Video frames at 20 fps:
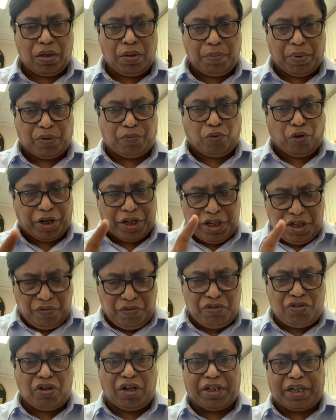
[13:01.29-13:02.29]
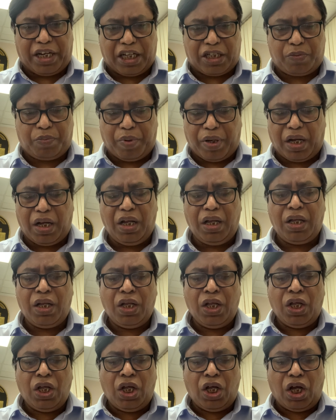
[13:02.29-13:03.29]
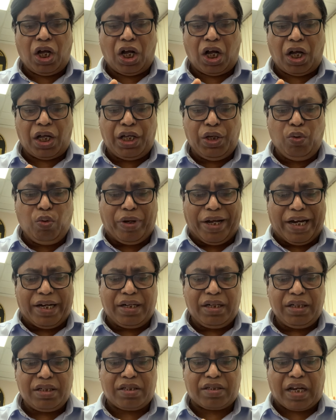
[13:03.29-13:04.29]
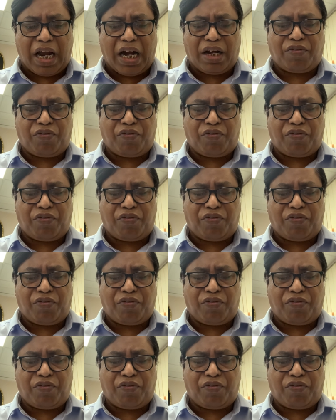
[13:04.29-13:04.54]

but for individual taxpayer, you can start